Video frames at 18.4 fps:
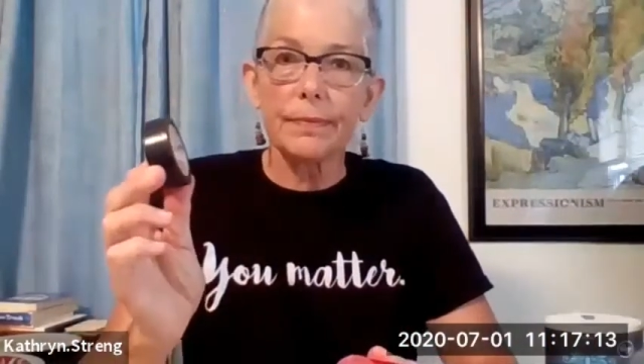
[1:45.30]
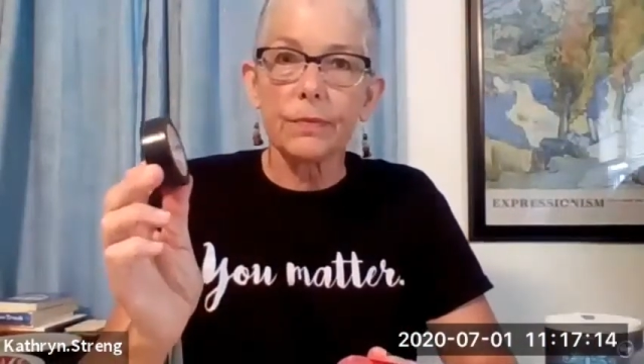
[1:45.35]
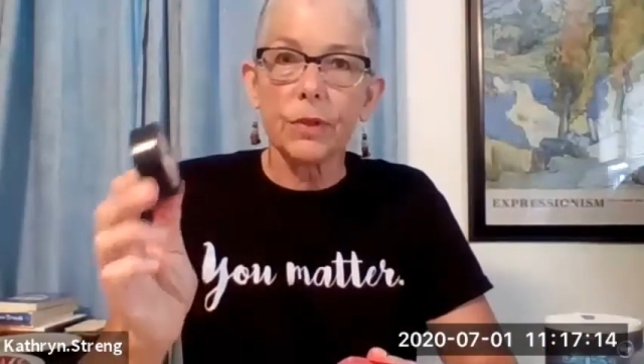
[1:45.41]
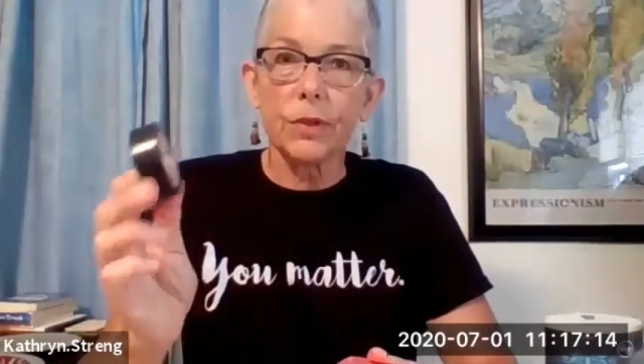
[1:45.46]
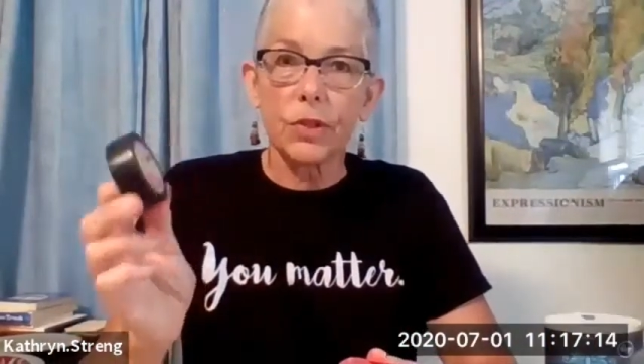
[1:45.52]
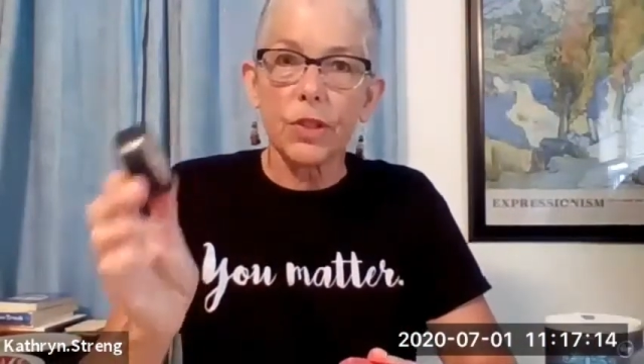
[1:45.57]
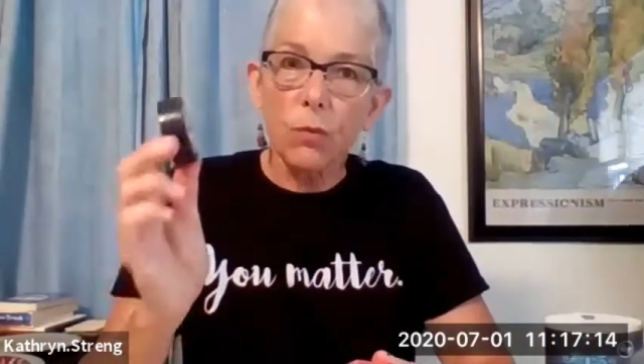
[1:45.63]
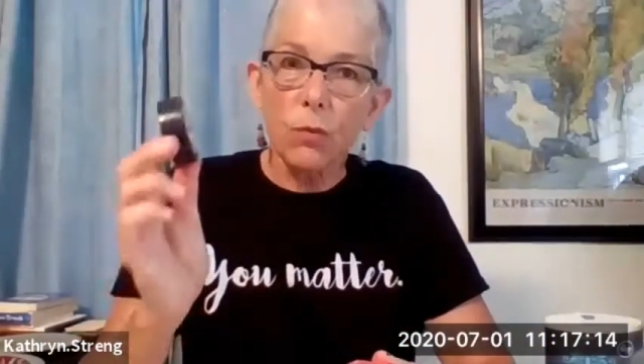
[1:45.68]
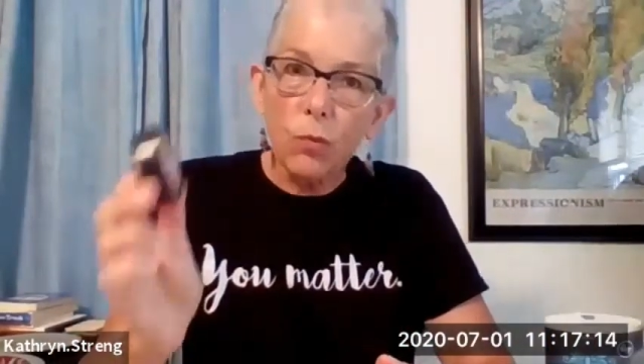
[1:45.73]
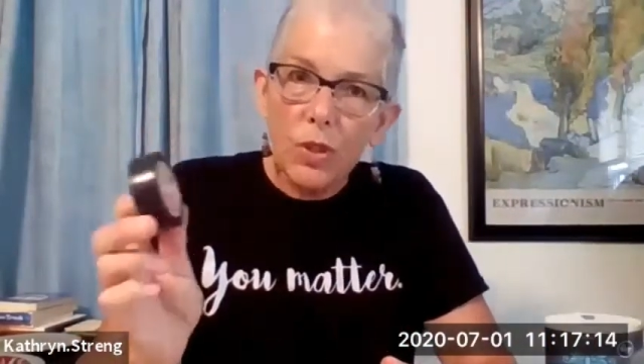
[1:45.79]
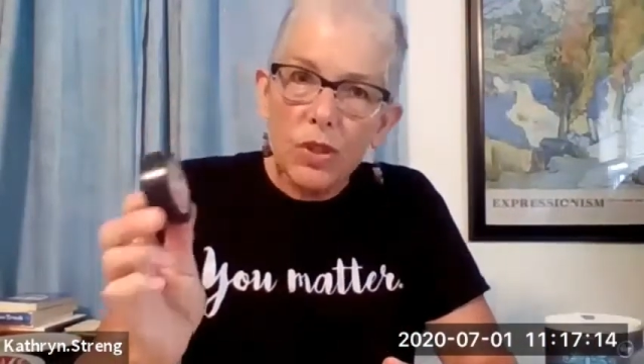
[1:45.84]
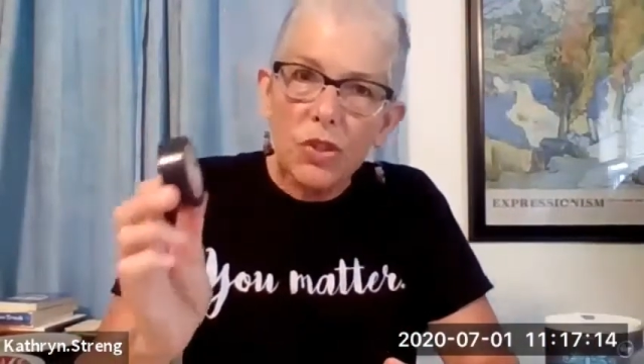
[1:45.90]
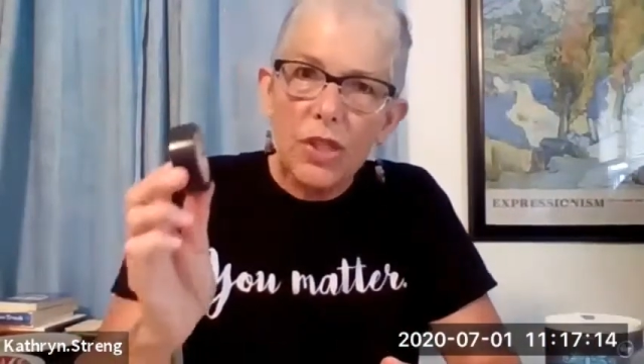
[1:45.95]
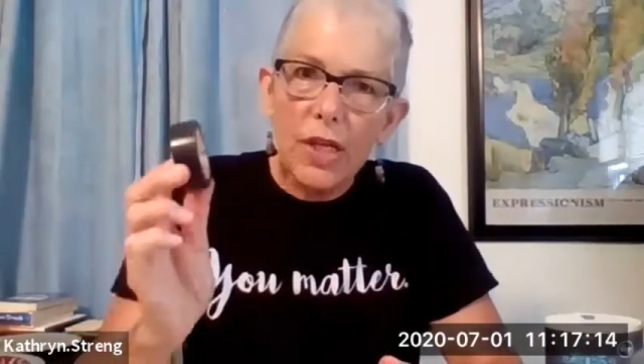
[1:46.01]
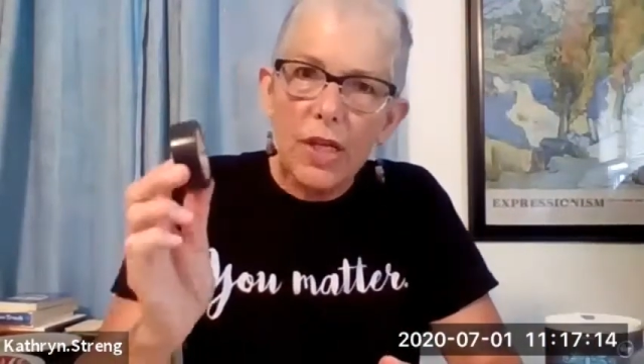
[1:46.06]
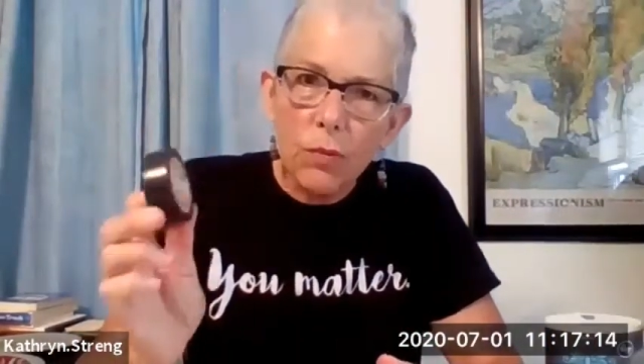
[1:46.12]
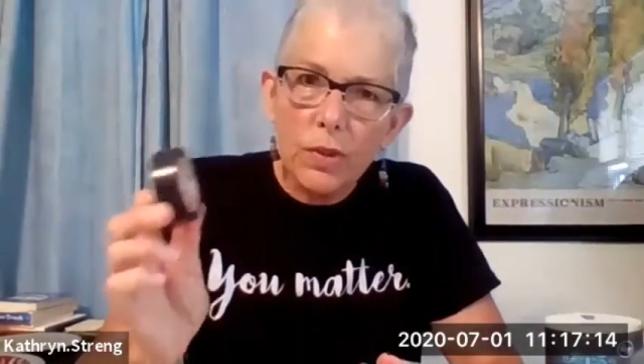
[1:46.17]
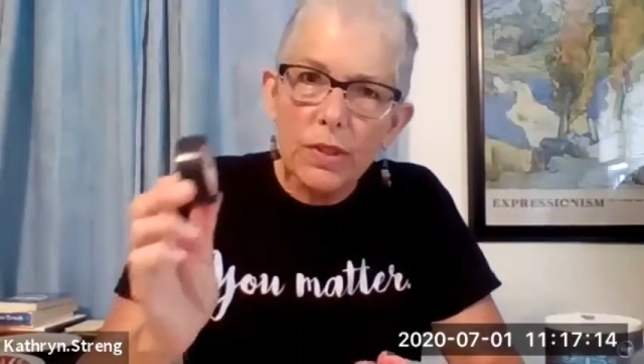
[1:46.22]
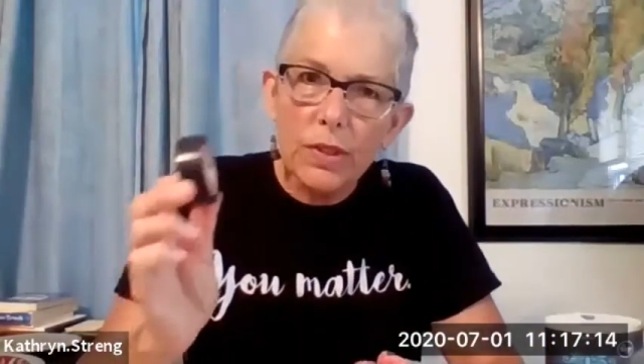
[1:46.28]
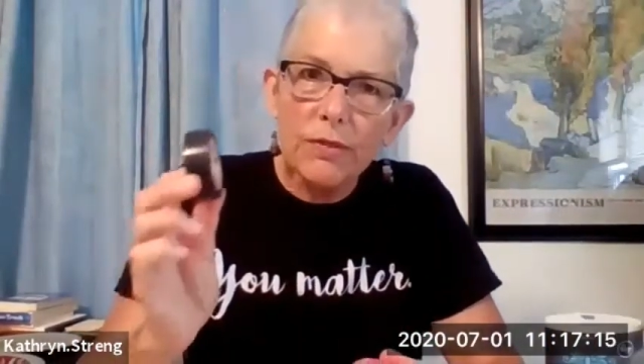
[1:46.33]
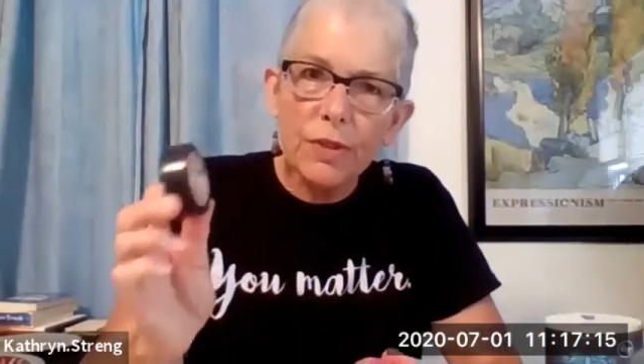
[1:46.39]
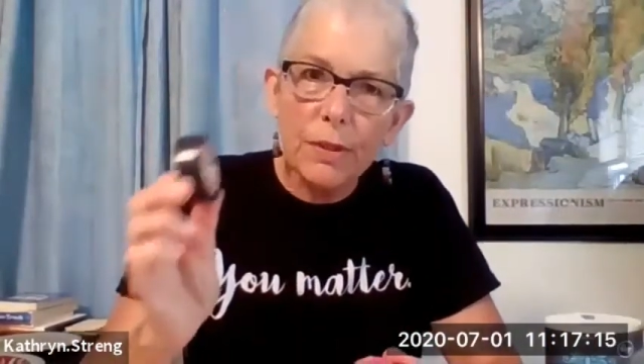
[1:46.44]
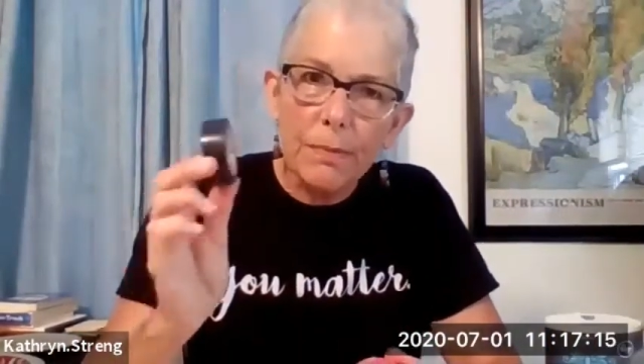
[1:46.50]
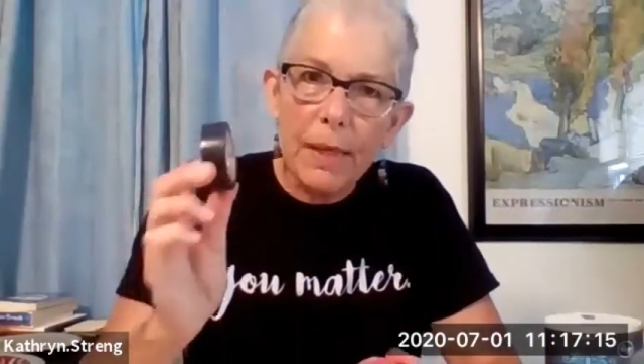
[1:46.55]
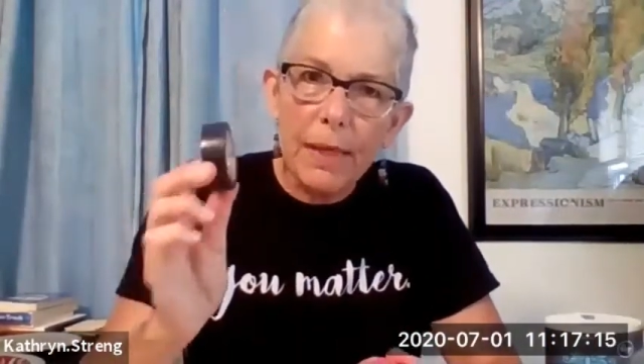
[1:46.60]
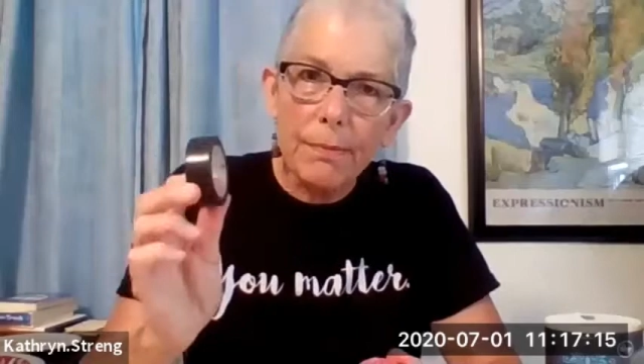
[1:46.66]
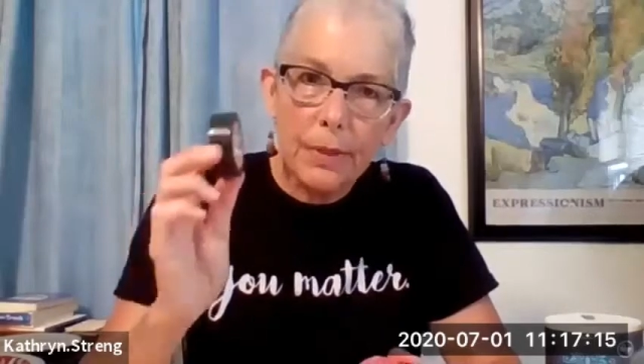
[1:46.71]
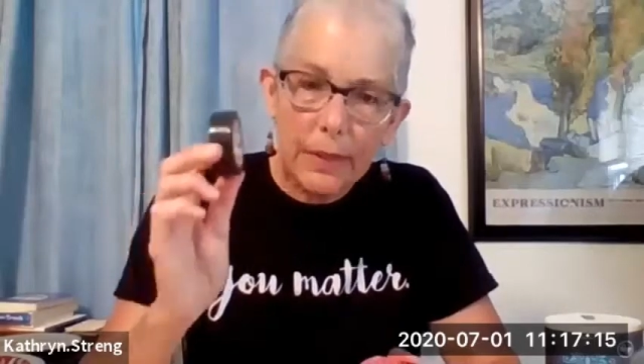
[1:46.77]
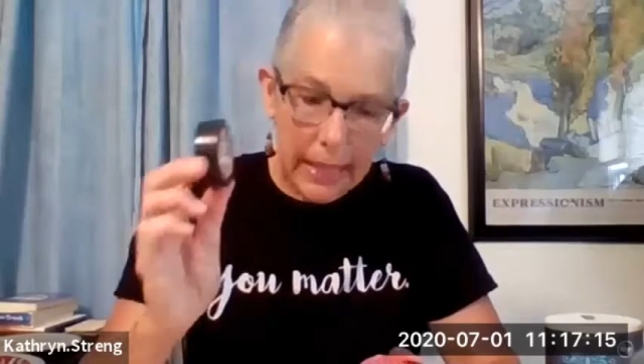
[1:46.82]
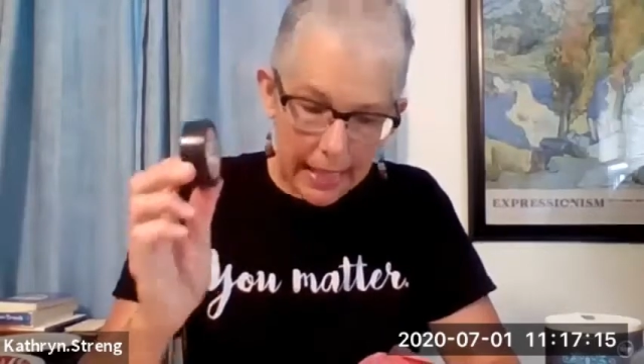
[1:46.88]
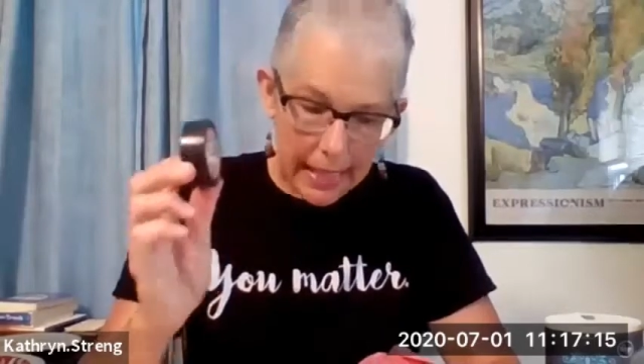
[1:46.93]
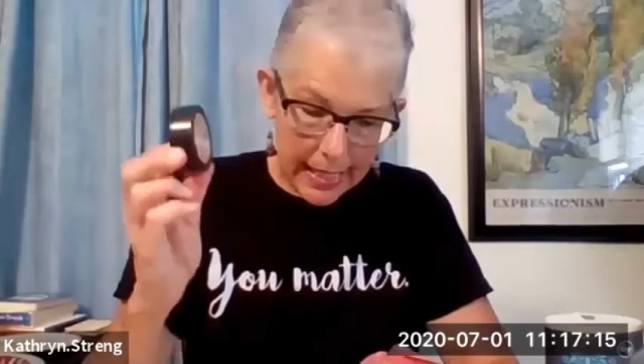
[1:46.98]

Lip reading: which I wish I would have remembered